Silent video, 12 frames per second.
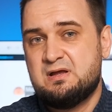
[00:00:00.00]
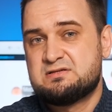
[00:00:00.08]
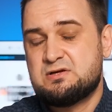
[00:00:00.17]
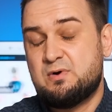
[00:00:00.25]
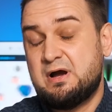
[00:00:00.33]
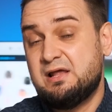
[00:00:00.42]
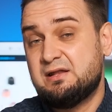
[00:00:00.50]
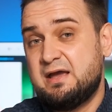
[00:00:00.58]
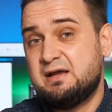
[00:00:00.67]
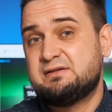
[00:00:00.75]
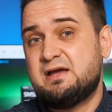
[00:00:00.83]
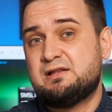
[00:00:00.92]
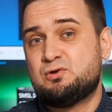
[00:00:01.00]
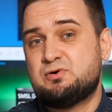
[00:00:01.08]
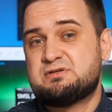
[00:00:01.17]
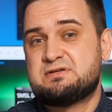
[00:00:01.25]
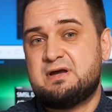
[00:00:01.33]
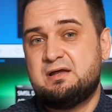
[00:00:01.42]
So I like their
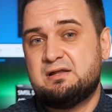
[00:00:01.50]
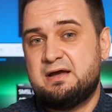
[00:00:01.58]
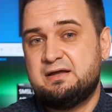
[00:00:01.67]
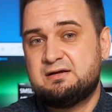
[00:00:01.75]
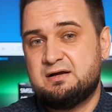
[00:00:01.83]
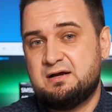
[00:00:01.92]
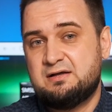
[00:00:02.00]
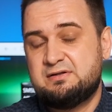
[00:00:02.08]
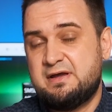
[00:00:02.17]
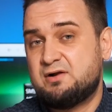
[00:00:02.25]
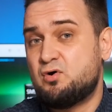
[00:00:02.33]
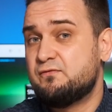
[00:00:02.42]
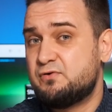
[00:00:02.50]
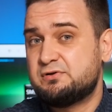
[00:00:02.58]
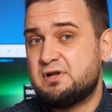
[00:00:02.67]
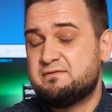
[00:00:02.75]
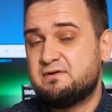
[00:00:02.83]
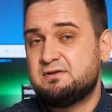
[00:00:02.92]
looks, I like their comfort
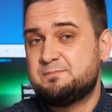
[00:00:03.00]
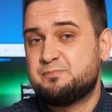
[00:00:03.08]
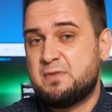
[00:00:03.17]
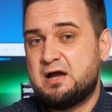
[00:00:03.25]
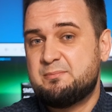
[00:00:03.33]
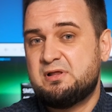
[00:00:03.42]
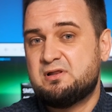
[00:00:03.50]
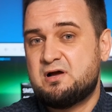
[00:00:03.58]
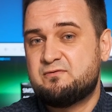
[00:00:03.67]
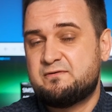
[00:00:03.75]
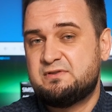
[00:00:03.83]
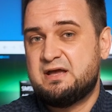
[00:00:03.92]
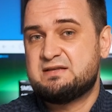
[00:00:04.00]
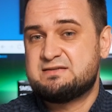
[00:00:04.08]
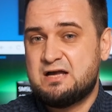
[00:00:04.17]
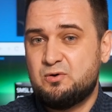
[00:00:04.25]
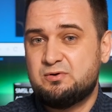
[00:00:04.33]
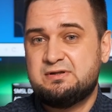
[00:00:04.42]
level, I'm in love with their
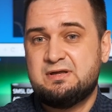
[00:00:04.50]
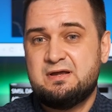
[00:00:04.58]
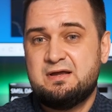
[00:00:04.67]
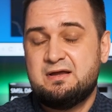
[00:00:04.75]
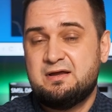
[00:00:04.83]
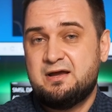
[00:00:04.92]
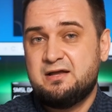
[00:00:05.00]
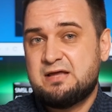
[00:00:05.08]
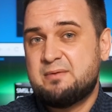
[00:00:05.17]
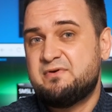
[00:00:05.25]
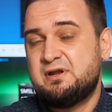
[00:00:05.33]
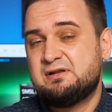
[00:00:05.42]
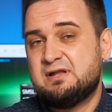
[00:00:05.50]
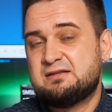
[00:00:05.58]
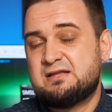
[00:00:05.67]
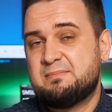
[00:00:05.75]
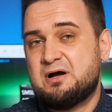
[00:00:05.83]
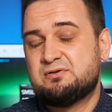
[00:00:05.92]
sound, and I'm very
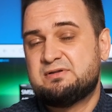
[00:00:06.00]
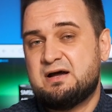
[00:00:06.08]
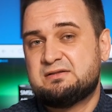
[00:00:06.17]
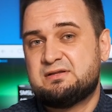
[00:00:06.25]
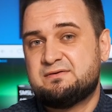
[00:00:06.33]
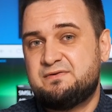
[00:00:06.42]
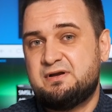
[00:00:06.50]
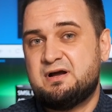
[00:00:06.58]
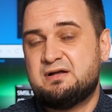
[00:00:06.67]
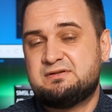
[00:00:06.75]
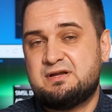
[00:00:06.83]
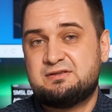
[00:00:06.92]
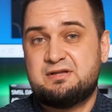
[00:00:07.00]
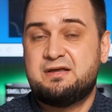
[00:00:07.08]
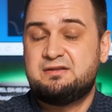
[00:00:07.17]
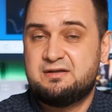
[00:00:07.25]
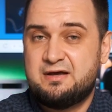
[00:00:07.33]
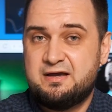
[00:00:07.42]
glad about that
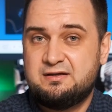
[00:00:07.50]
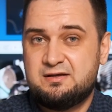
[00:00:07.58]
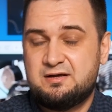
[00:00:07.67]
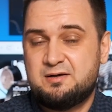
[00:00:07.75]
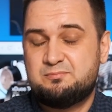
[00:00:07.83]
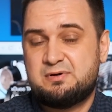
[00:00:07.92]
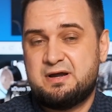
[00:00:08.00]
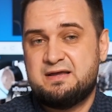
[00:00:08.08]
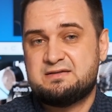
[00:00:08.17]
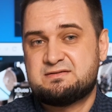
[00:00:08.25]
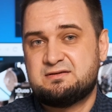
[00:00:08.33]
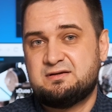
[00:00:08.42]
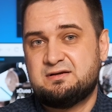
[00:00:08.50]
$399 price